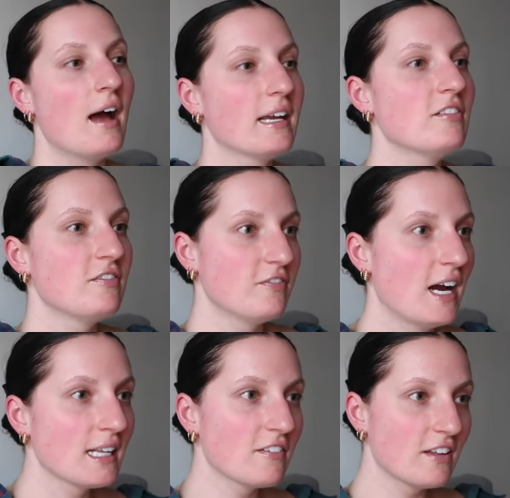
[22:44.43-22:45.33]
I can
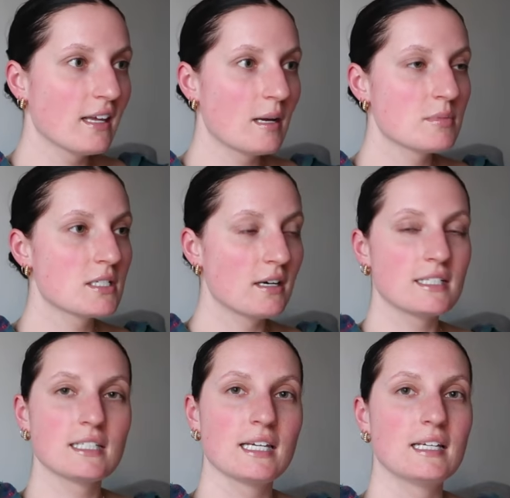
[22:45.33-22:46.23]
finally feel like I'm
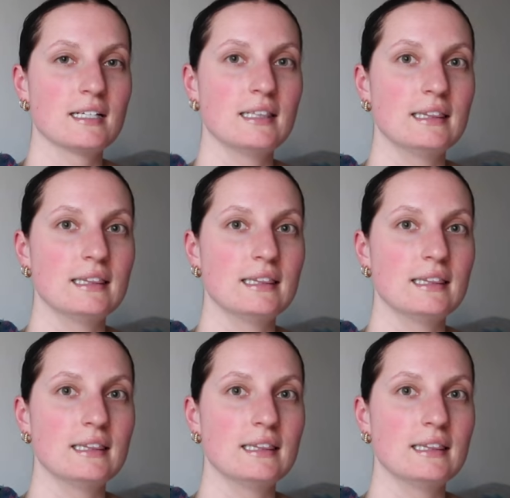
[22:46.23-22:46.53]
starting to like